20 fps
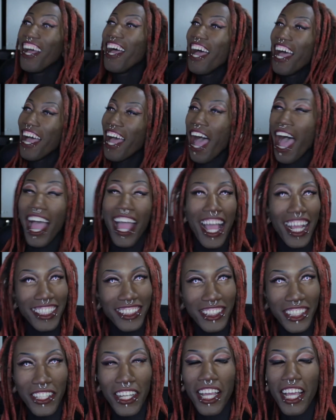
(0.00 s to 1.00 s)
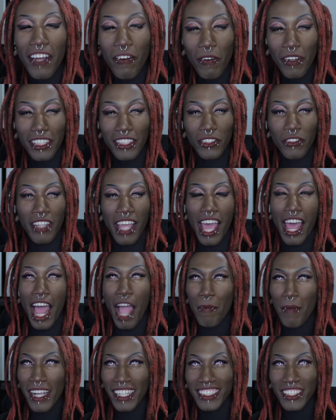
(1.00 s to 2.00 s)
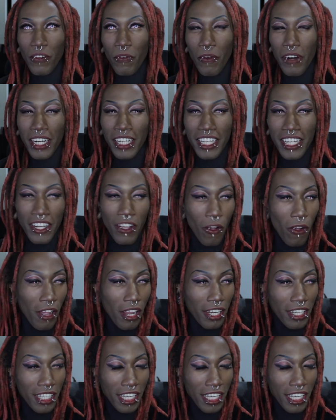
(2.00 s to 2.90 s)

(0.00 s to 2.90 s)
I actually would do that. I'm actually working on